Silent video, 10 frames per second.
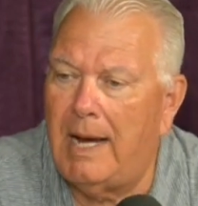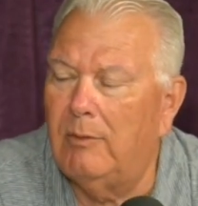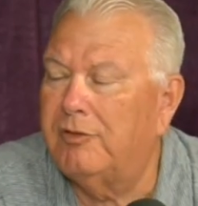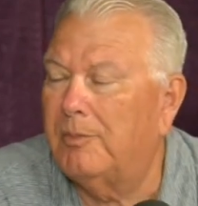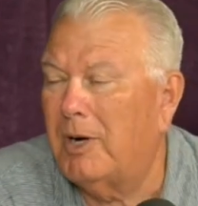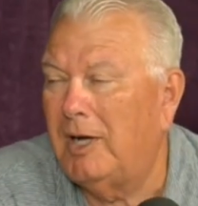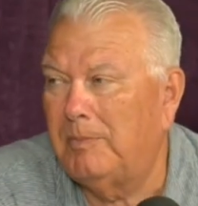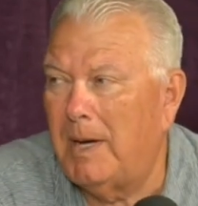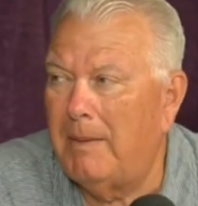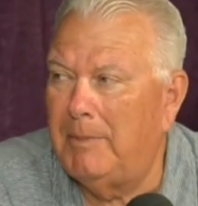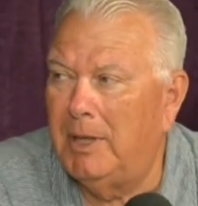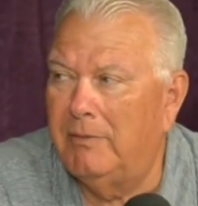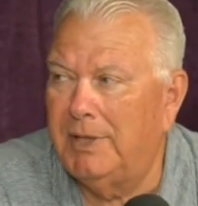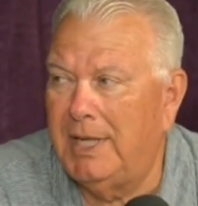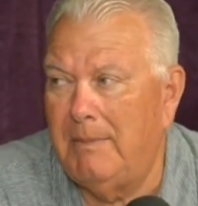surprised Bob
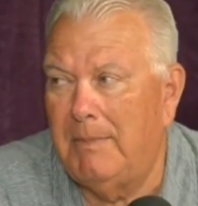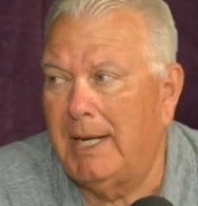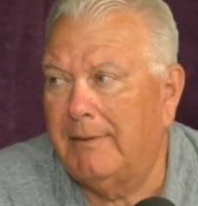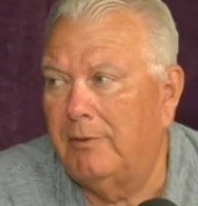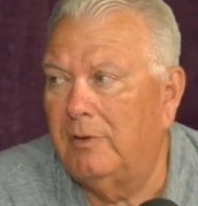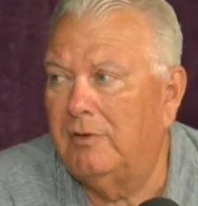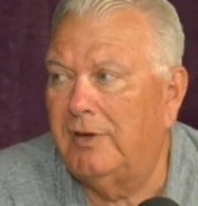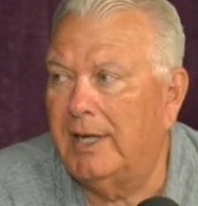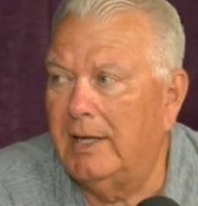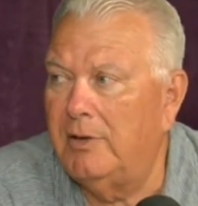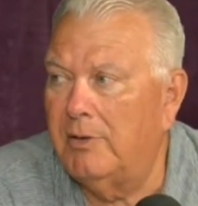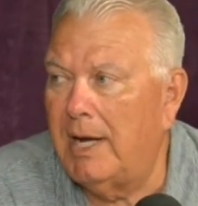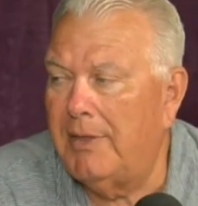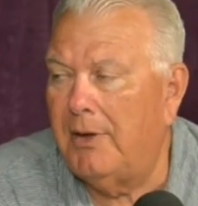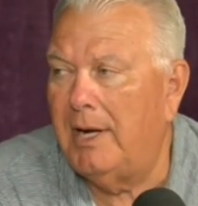Melvin came back for his second year.
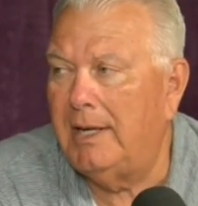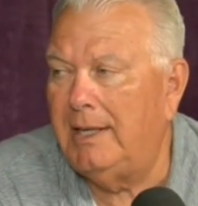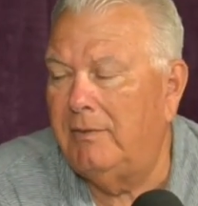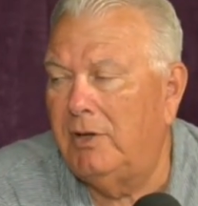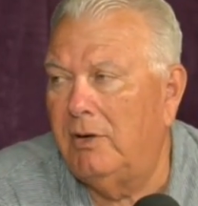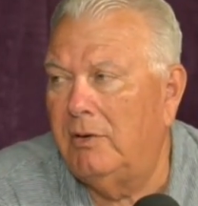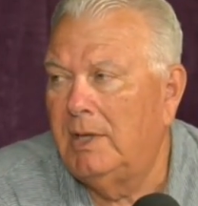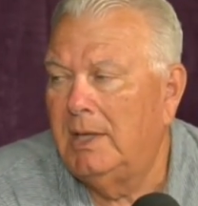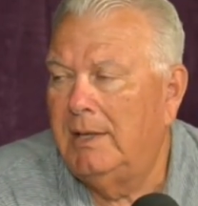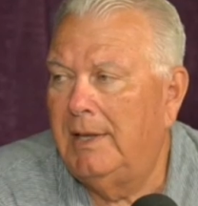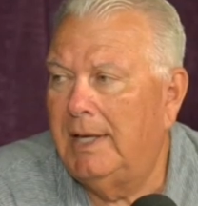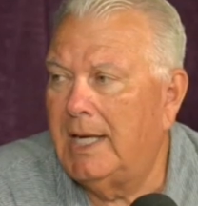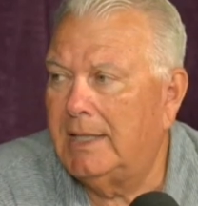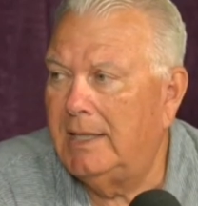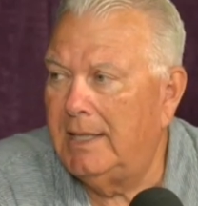I thought even though they
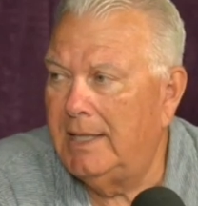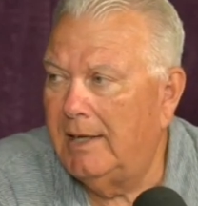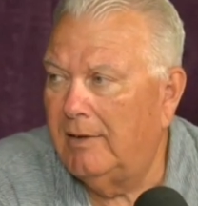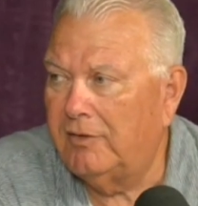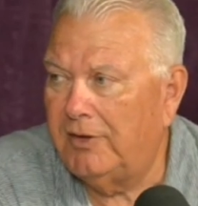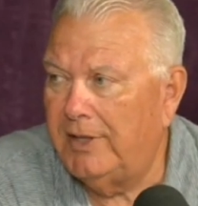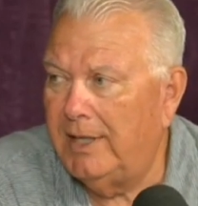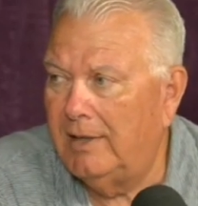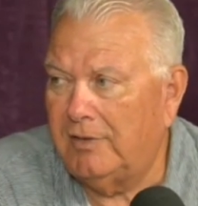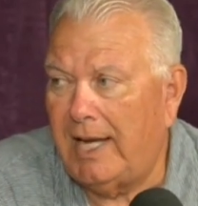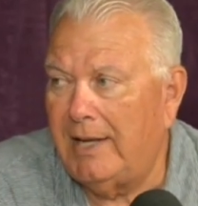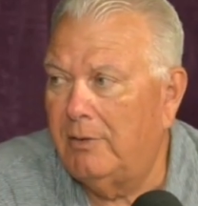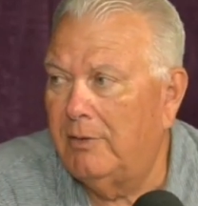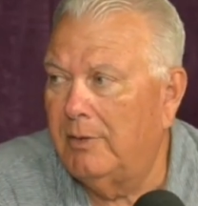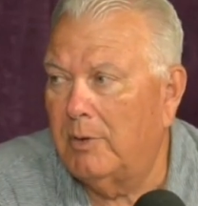got to the NLCS, I had
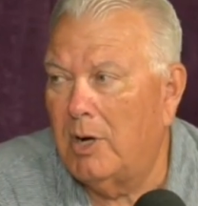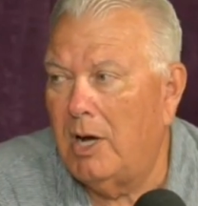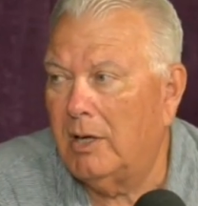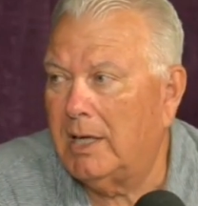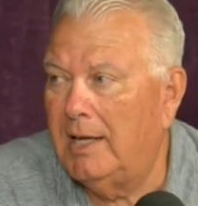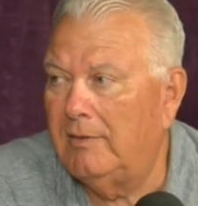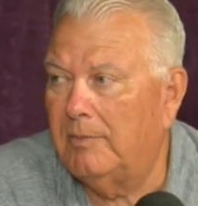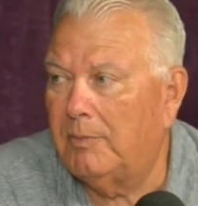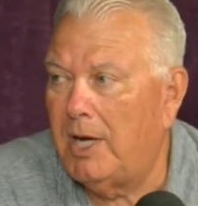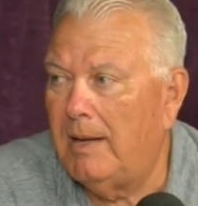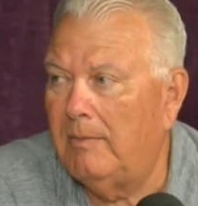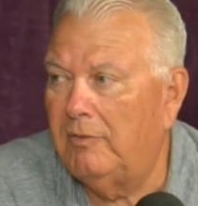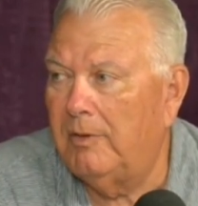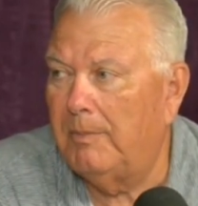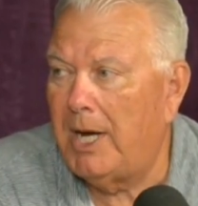heard there were all kinds of
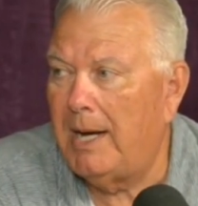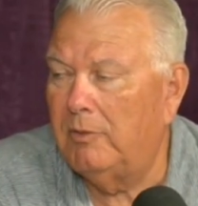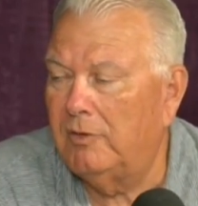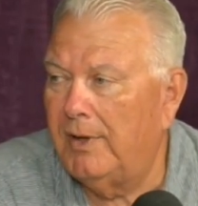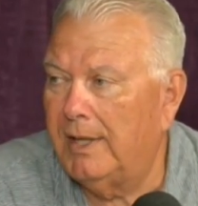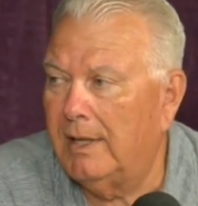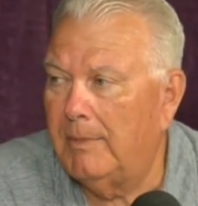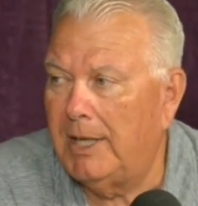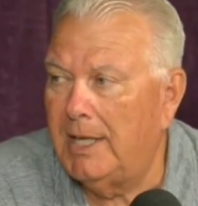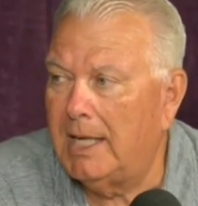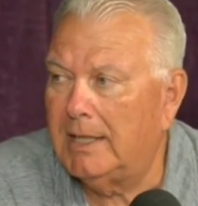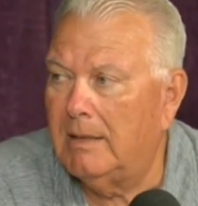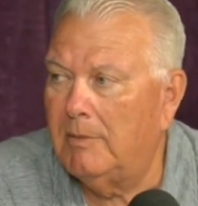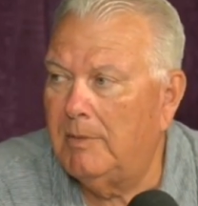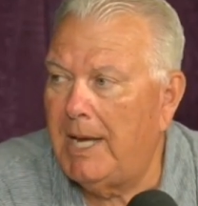problems and Bob was thinking about not
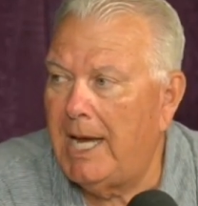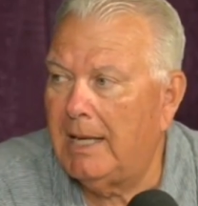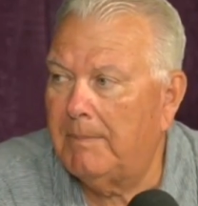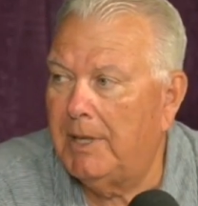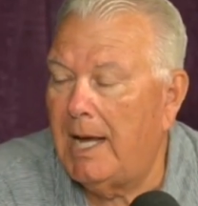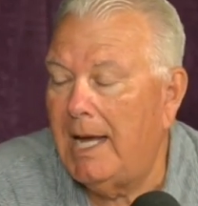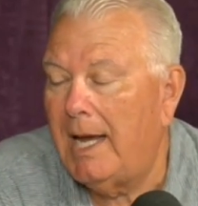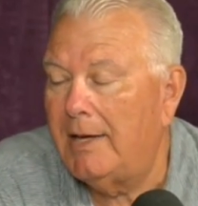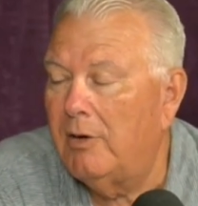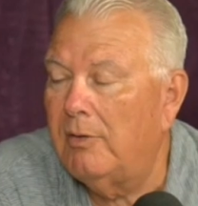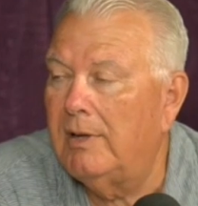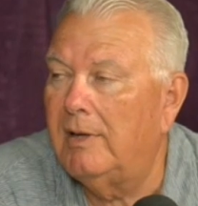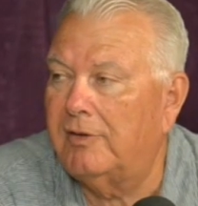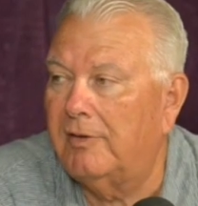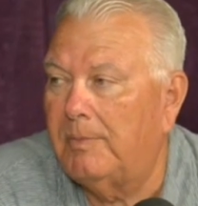coming back. But I know
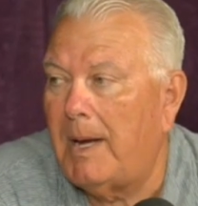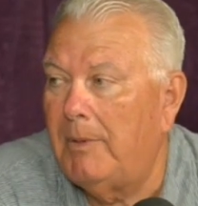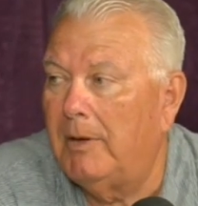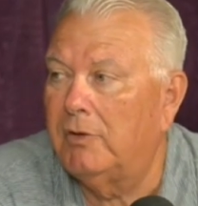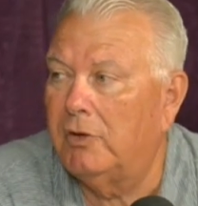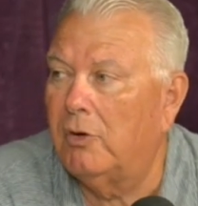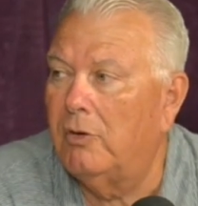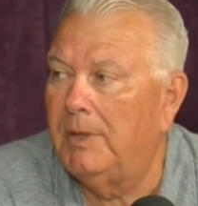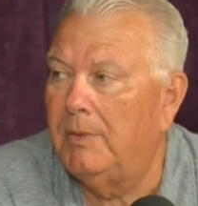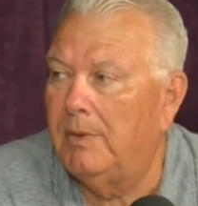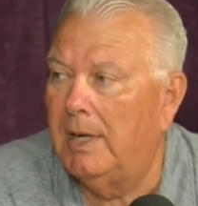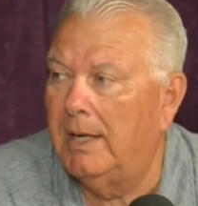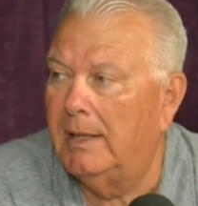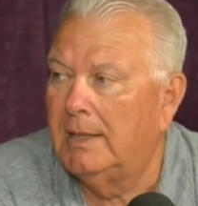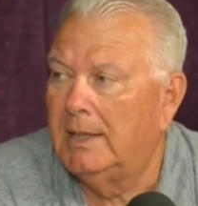this because Bob Melvin told me
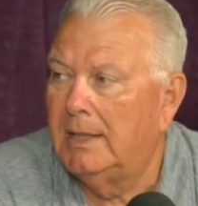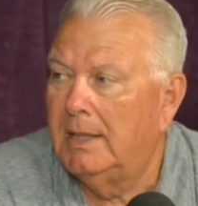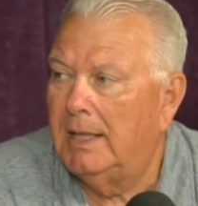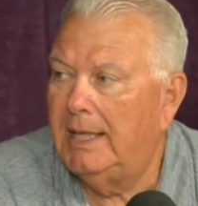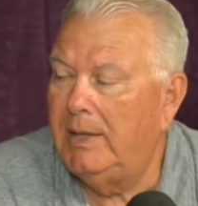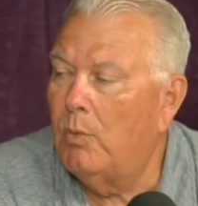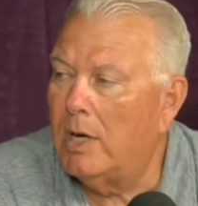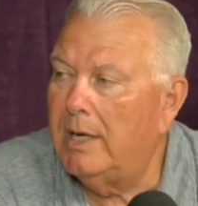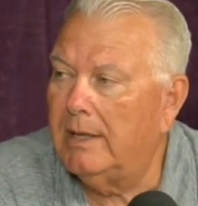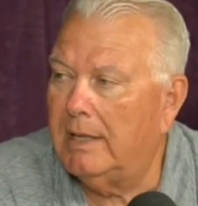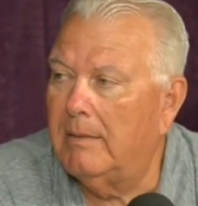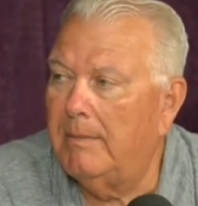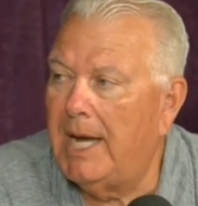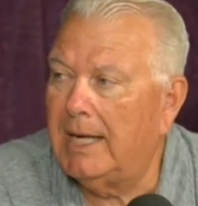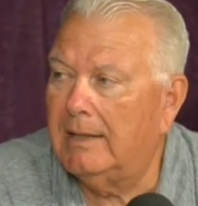he wanted to come
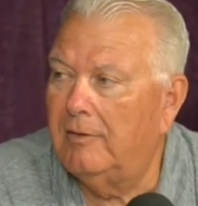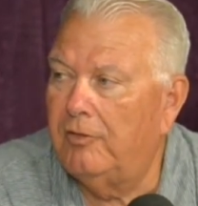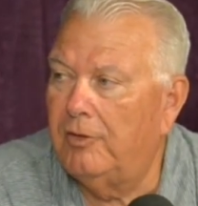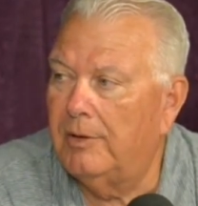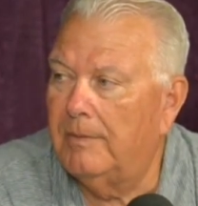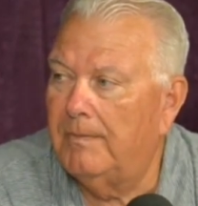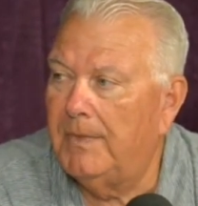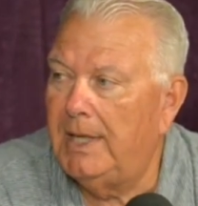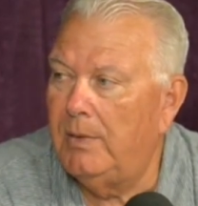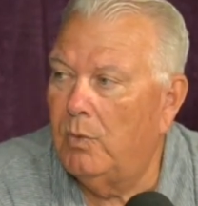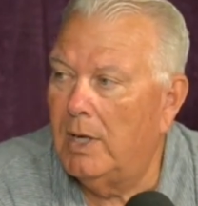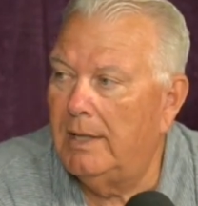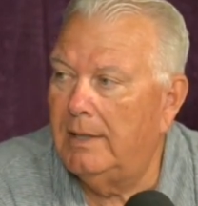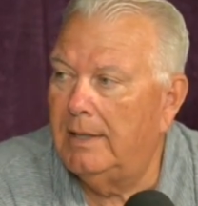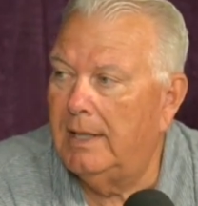back this year. He
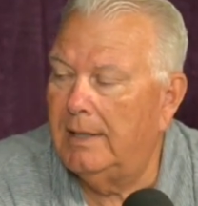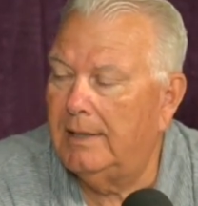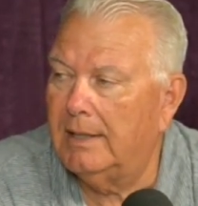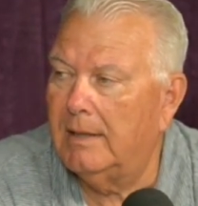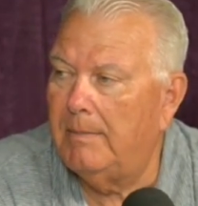wanted to come